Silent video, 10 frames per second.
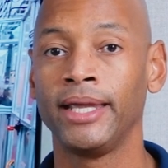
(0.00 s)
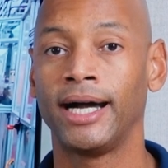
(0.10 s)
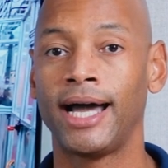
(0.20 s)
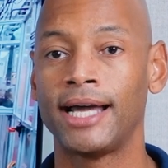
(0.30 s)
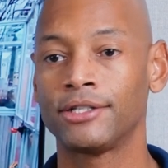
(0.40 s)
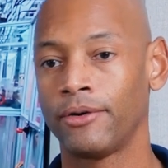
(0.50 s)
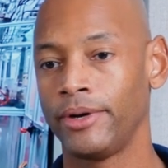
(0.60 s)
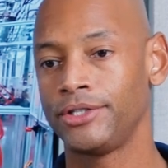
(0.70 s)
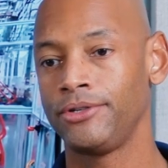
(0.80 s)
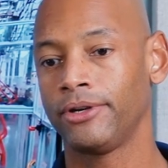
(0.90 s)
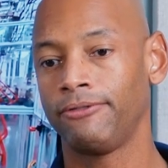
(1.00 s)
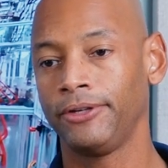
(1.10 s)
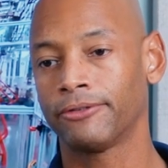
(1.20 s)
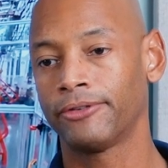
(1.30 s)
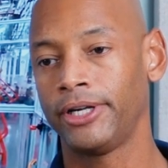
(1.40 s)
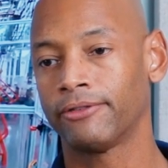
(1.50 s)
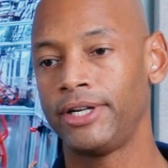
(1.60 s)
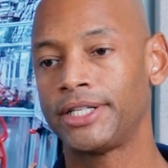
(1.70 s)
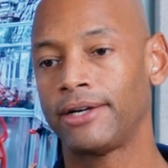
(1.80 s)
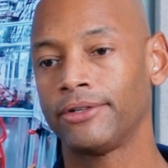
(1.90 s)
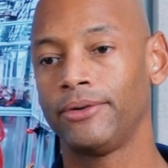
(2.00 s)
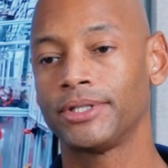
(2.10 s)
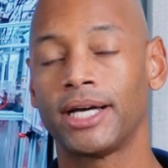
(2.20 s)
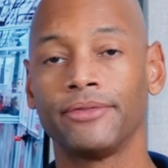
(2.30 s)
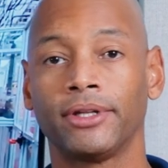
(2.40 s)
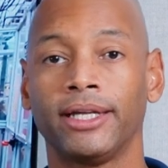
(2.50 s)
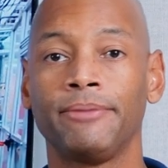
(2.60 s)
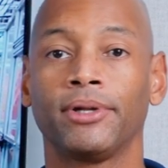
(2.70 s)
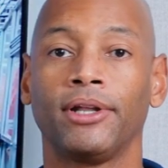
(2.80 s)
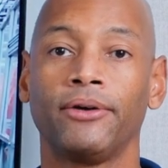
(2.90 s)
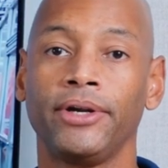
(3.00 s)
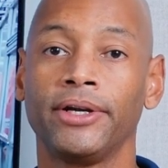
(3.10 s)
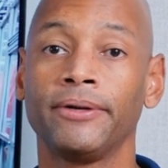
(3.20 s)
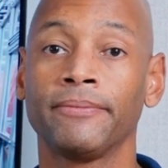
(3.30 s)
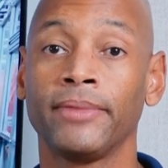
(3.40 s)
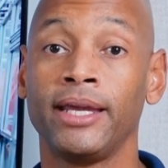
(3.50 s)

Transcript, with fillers: Uh, as always, you can feel free to reach out to us on the link below here,